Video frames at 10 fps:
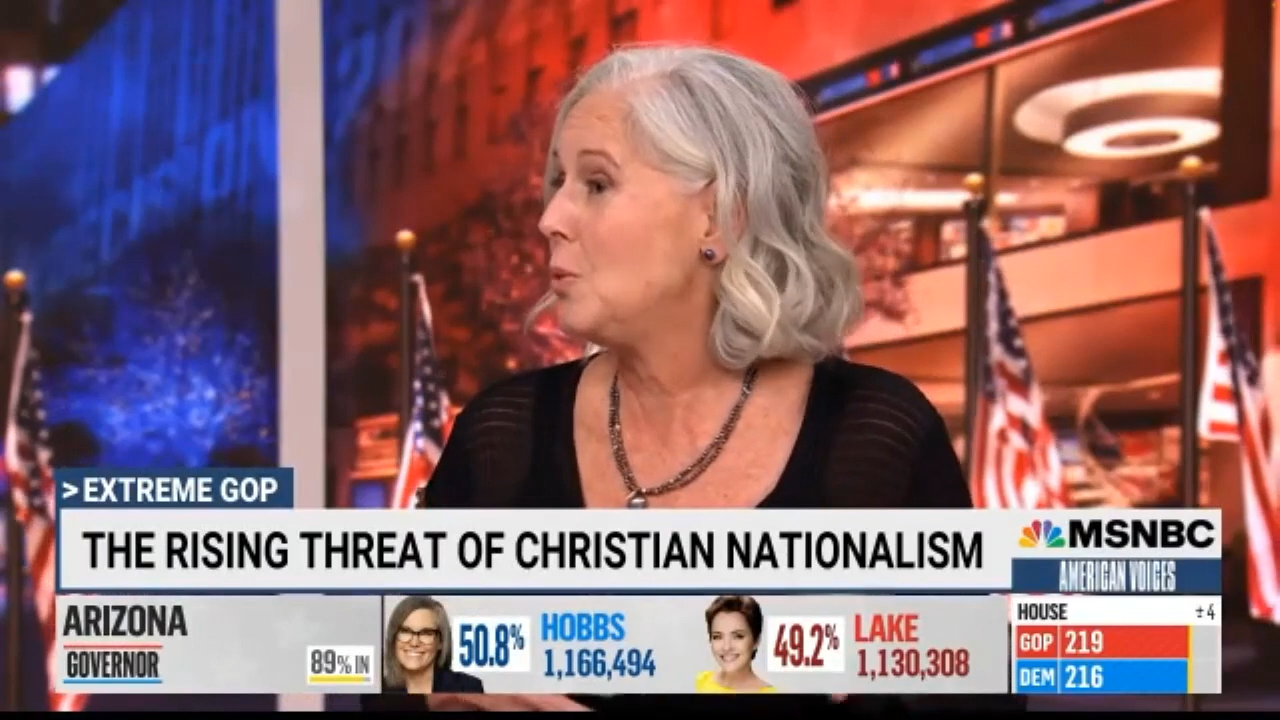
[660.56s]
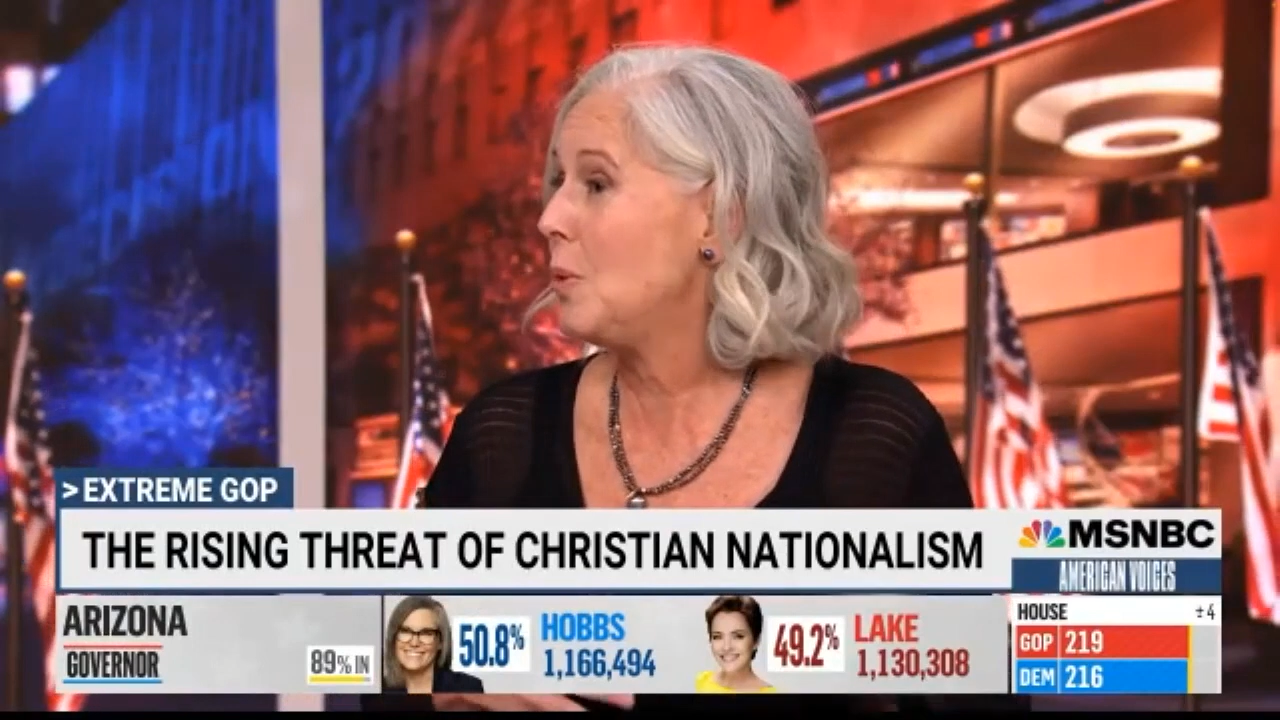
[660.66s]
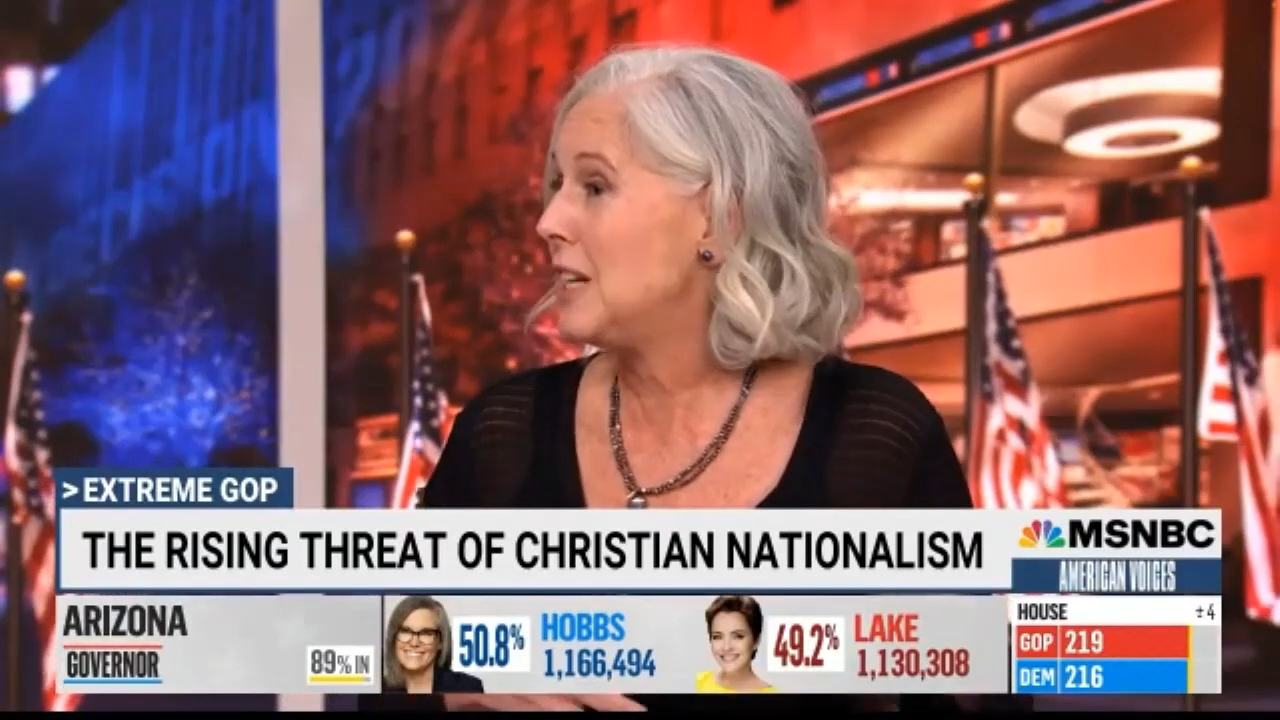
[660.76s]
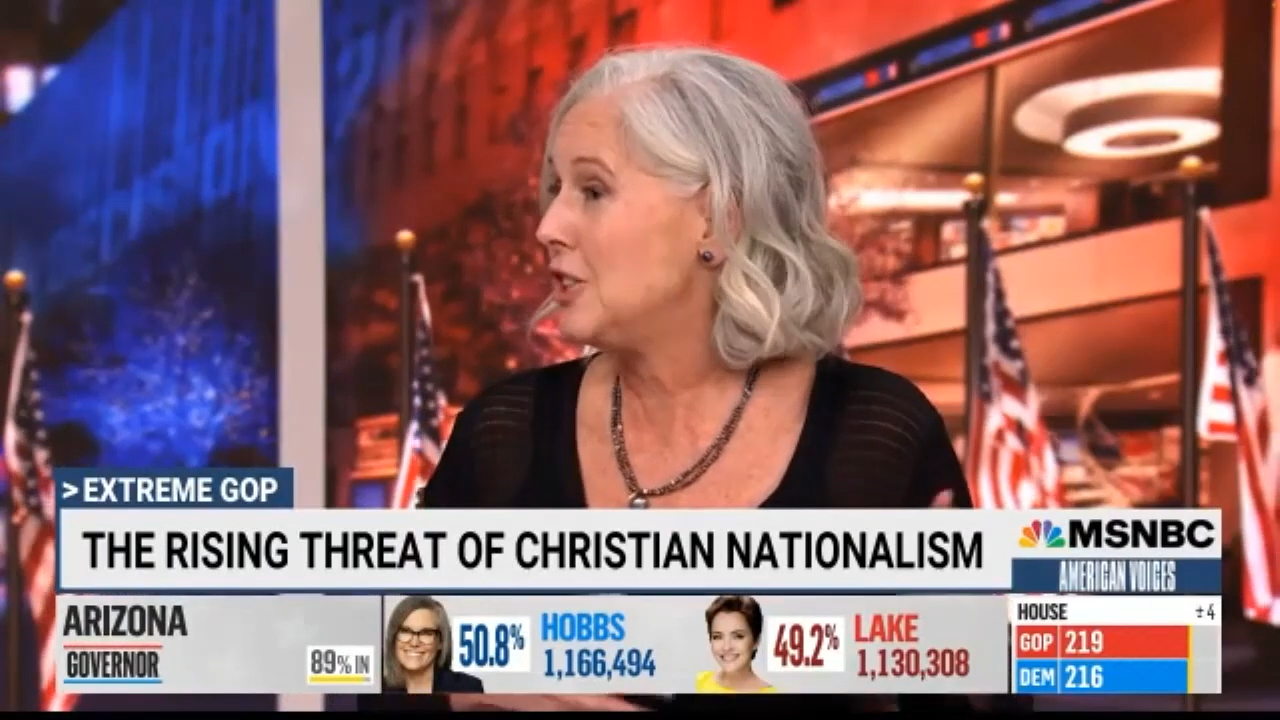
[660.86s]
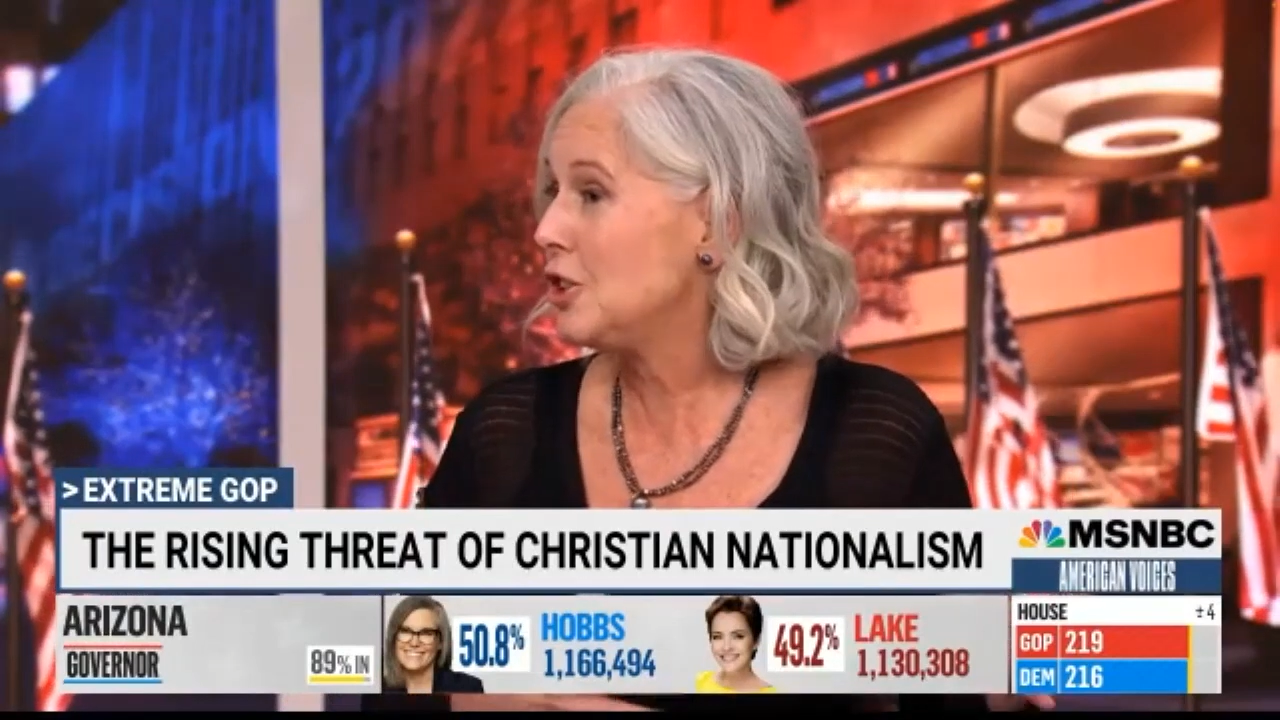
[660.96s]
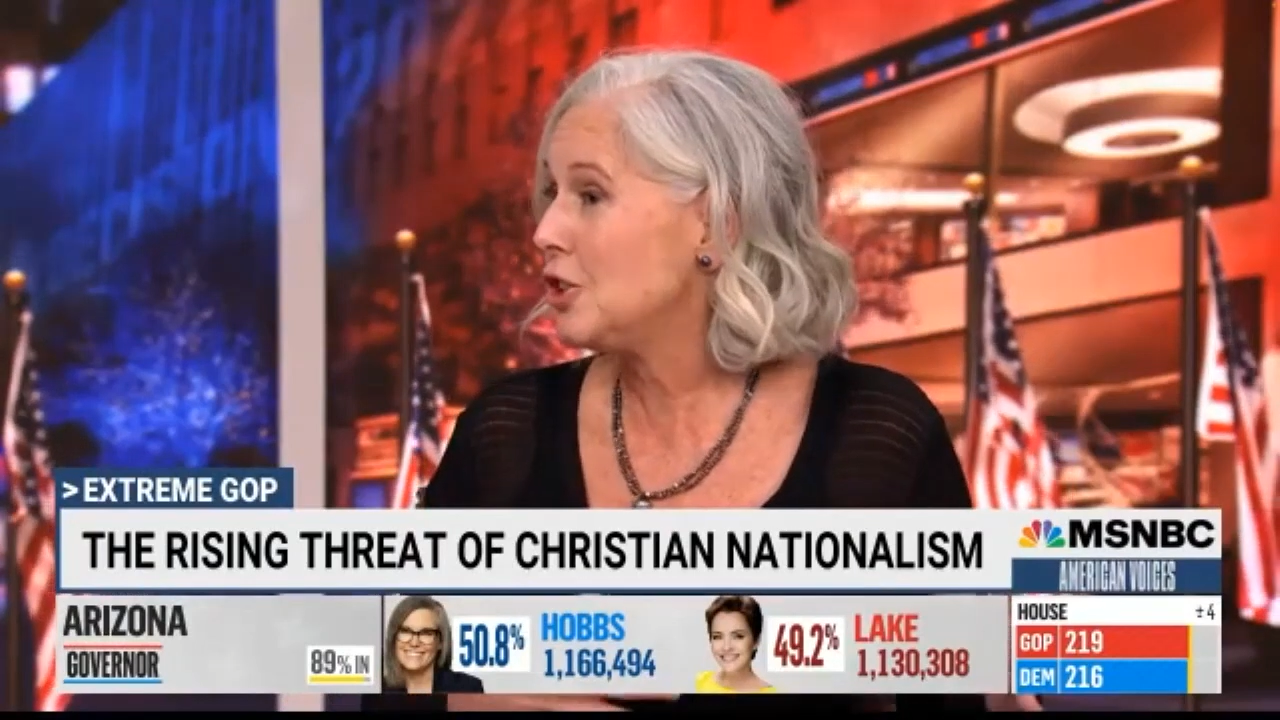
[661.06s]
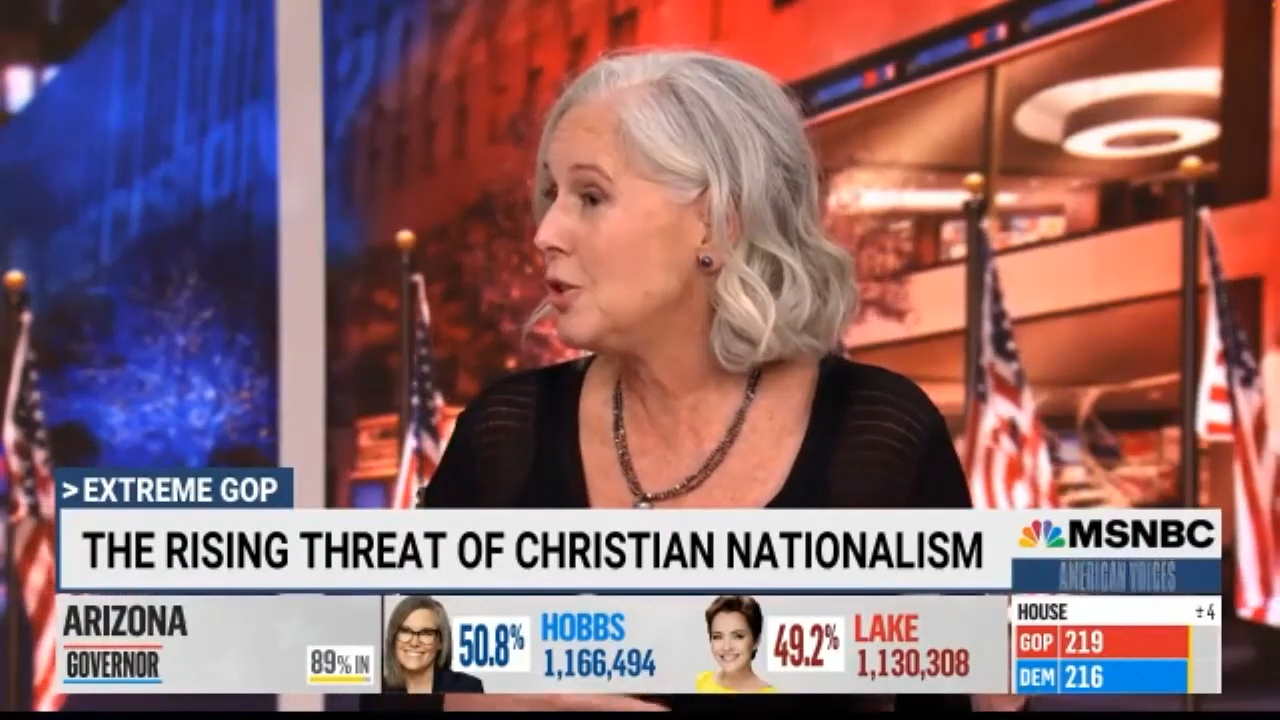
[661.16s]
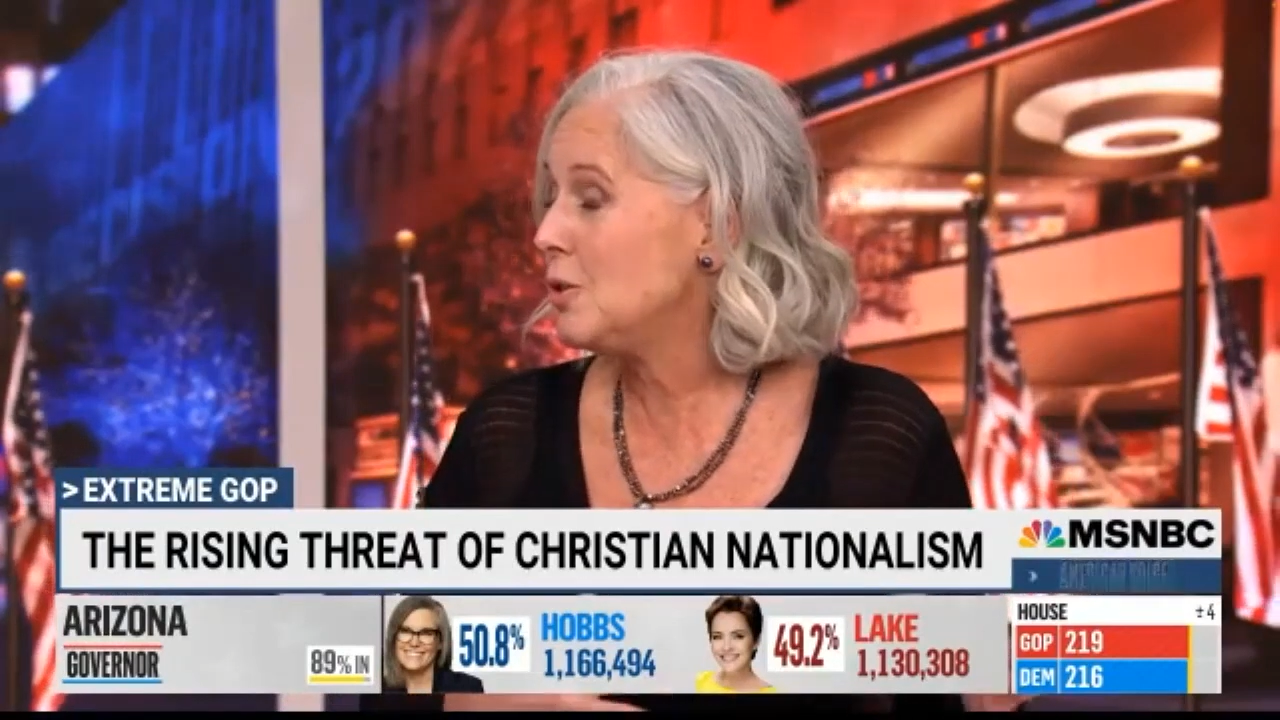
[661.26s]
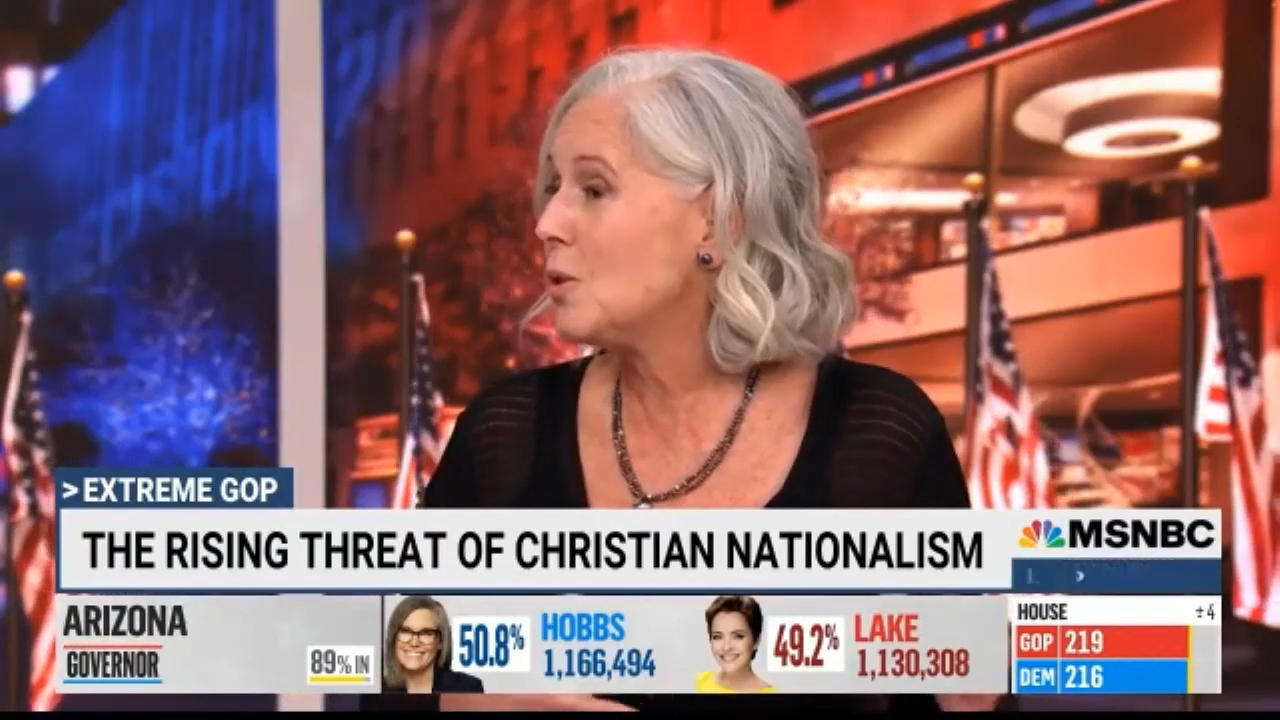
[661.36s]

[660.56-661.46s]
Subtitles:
wedge issues